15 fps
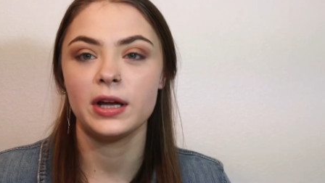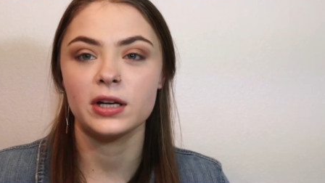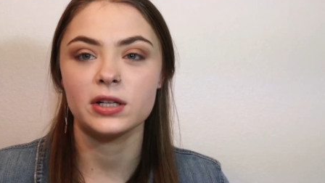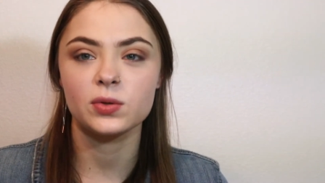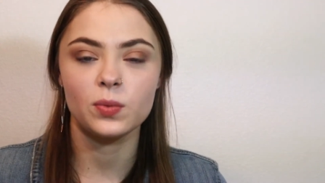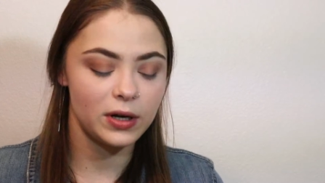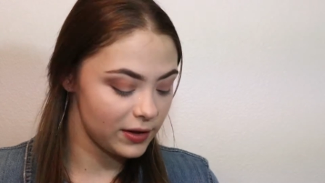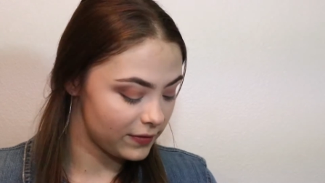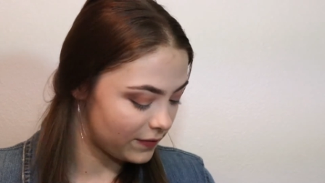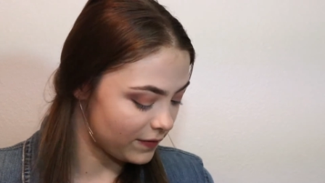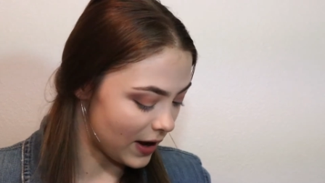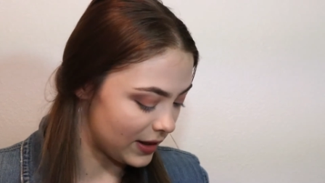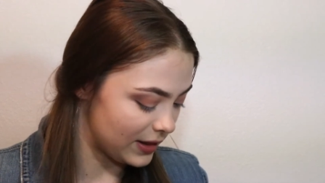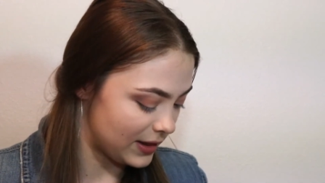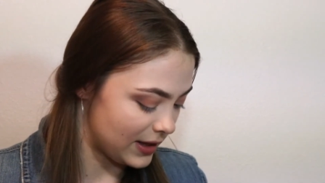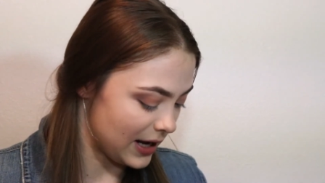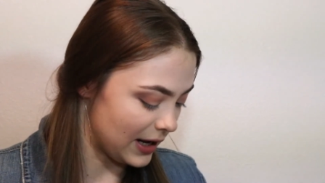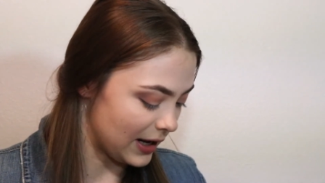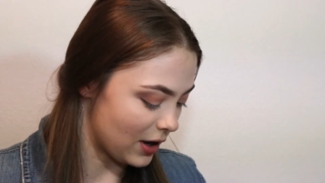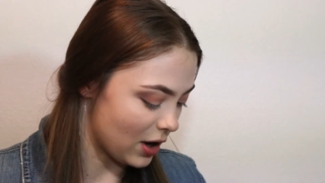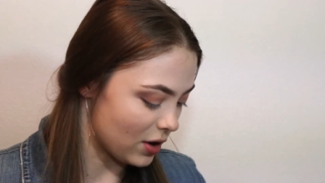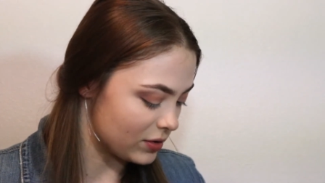here's where the fun
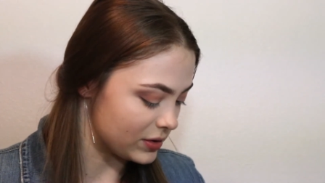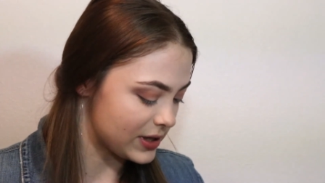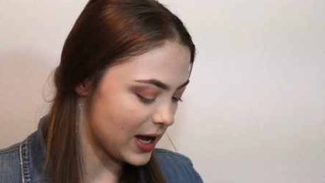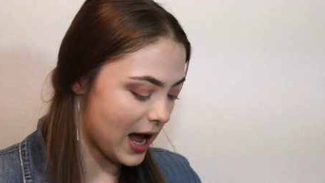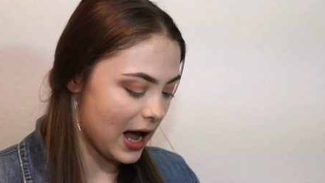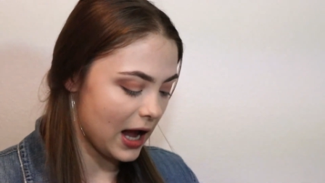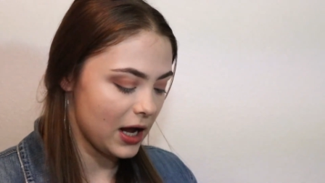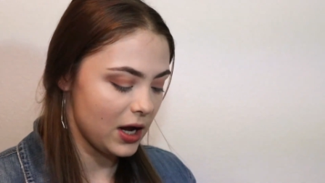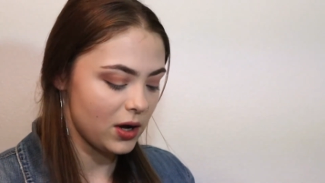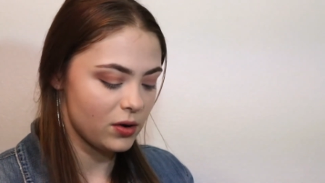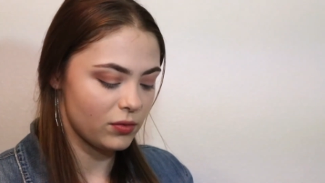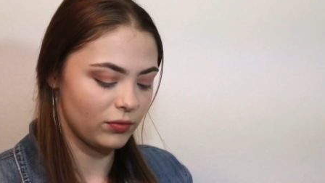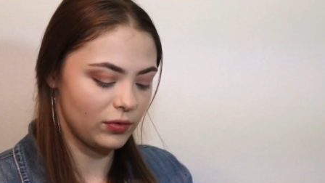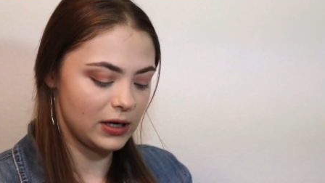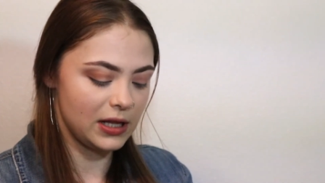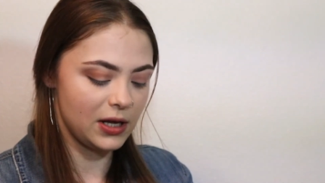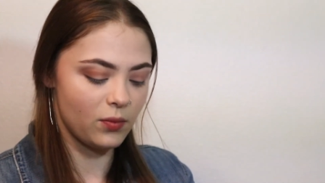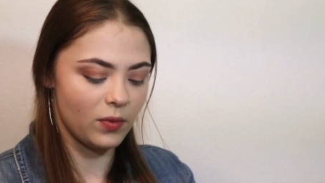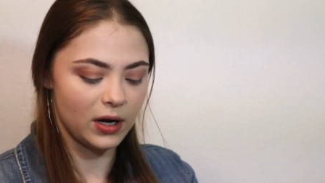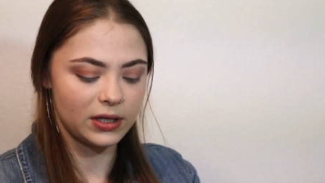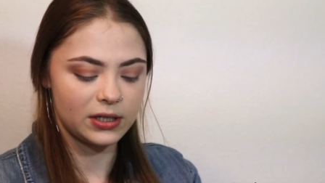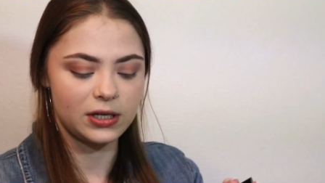thing goes. I really
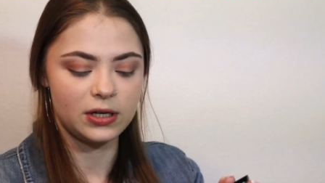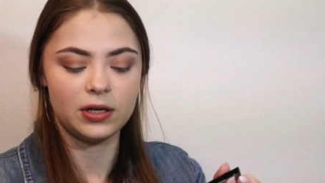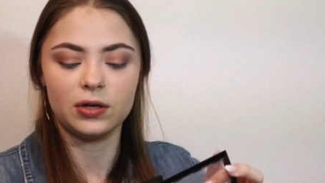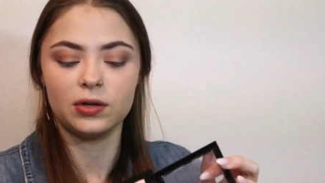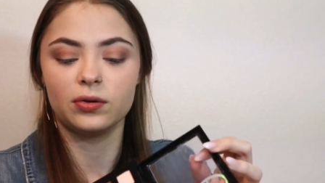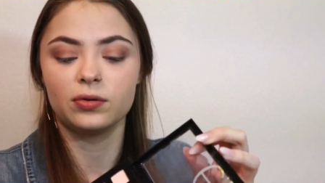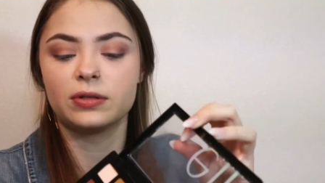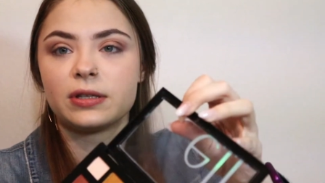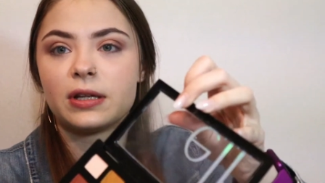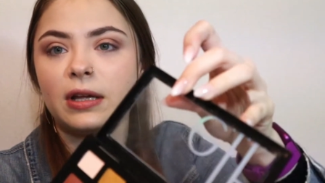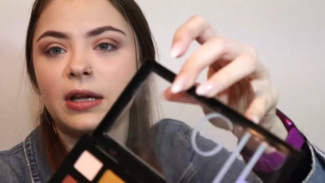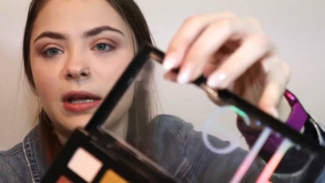want to use